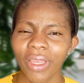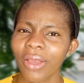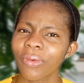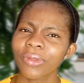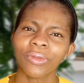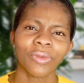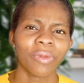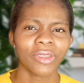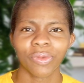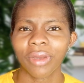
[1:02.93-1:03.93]
and I was
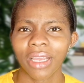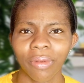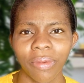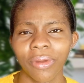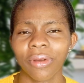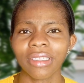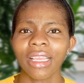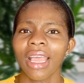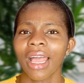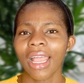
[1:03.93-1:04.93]
super, super happy because
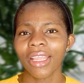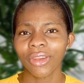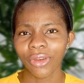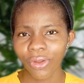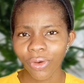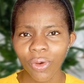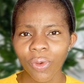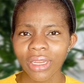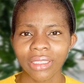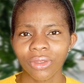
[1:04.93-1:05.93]
I know
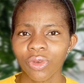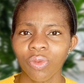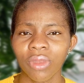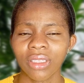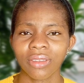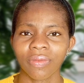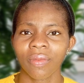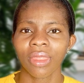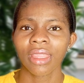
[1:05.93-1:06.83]
what it took me to